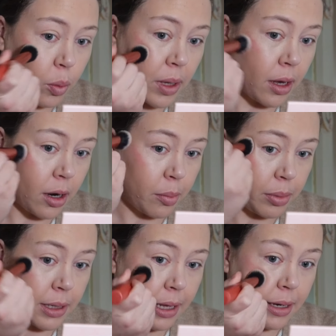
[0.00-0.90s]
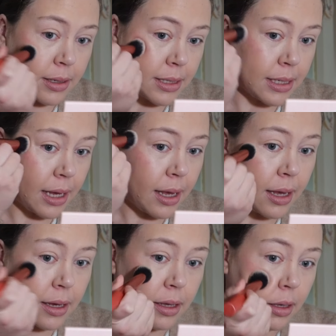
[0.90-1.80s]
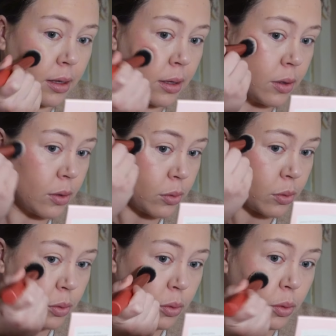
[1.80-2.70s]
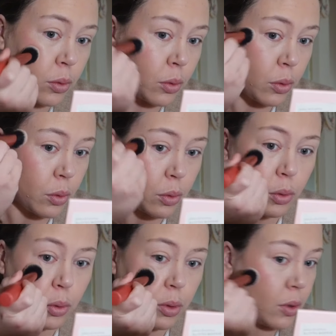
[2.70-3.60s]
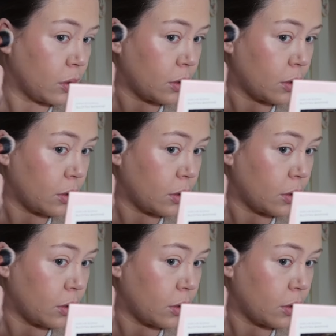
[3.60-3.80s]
We are blending. Ooh.